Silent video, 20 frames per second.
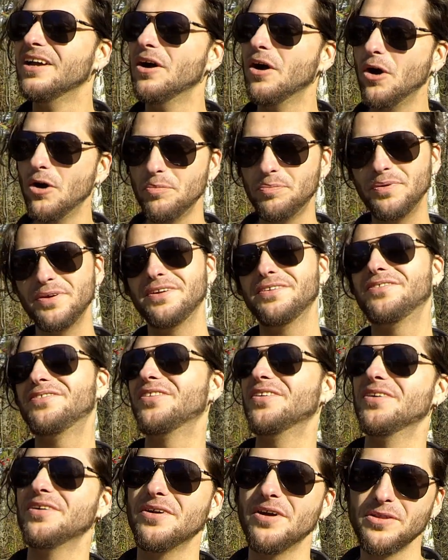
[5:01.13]
hoping
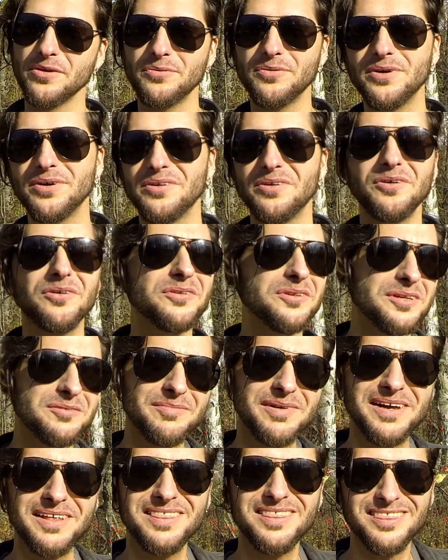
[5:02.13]
for another one, holding
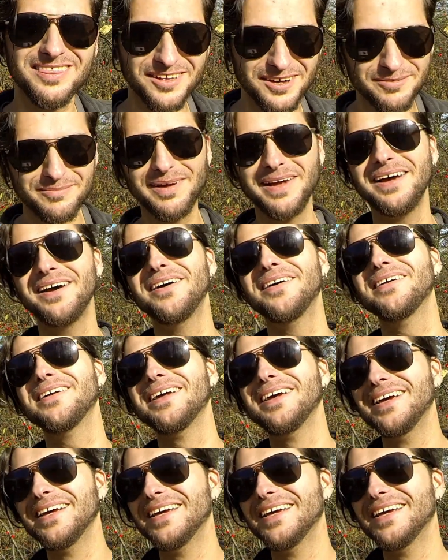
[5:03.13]
my thumb out,